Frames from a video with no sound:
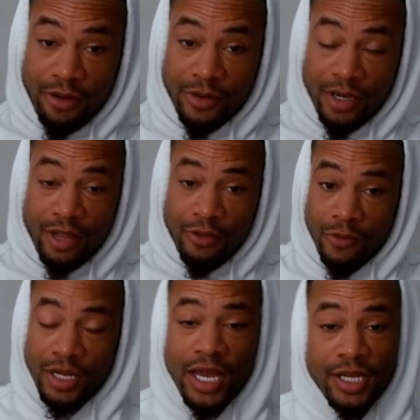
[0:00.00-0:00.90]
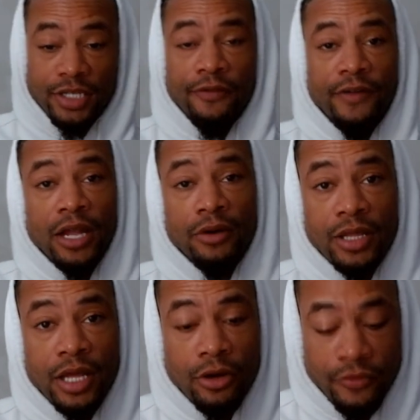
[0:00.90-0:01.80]
with another one. Like, share, follow,
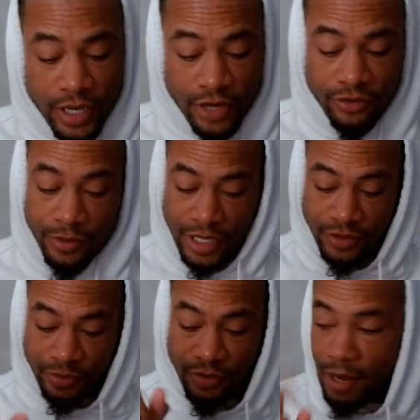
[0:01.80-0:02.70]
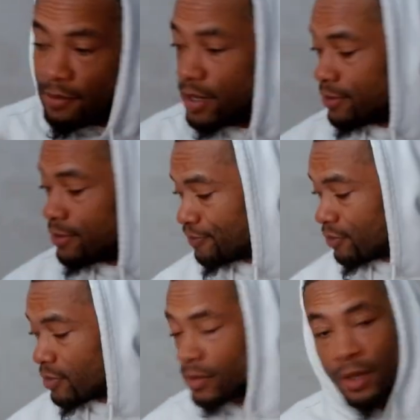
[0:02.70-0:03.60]
hit that notification button, that subscribe button.
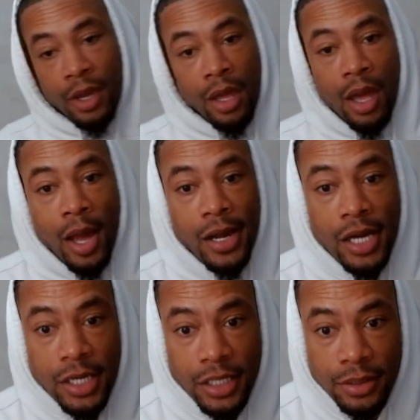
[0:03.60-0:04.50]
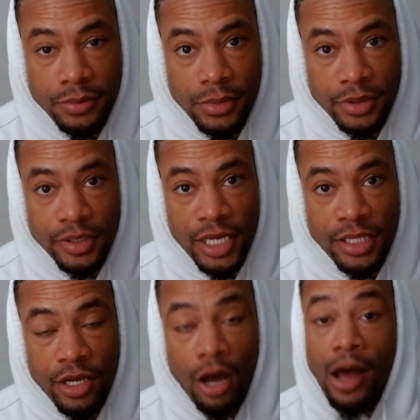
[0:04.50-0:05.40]
Um,
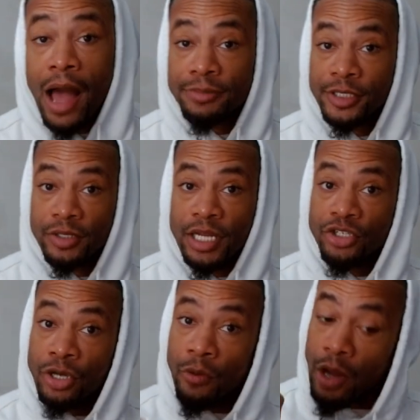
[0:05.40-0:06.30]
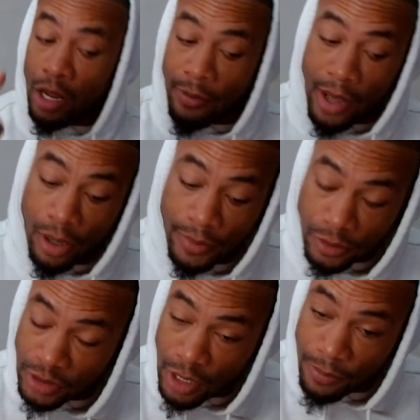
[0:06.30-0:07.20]
select the all options so that you know when all of my
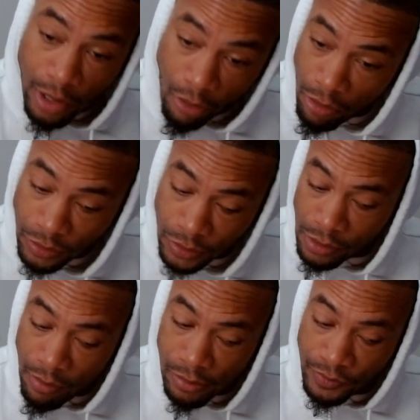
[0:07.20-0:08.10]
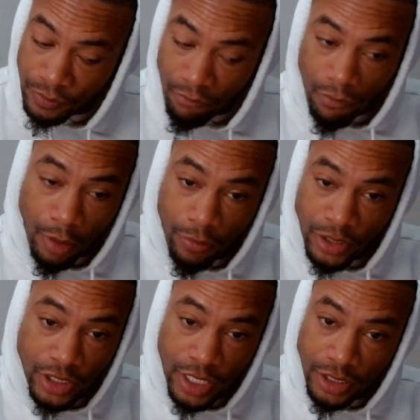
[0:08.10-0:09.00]
uploads upload.
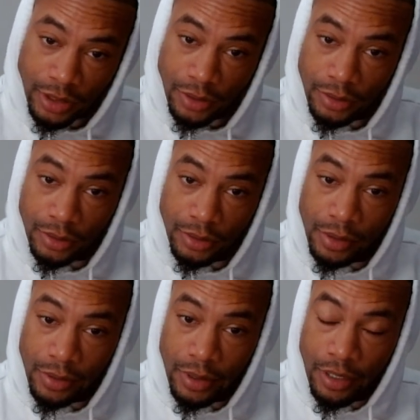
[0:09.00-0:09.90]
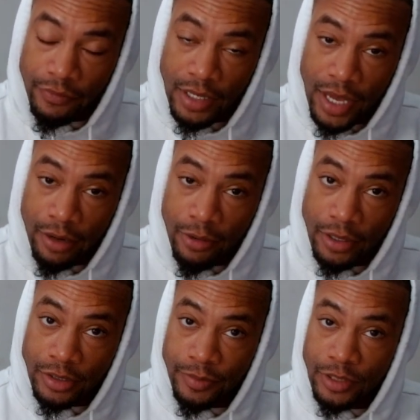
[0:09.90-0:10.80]
Appreciate you. Love the light
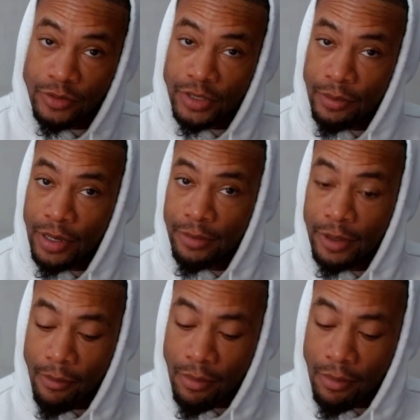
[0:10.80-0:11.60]
around this bitch. What's up, baby?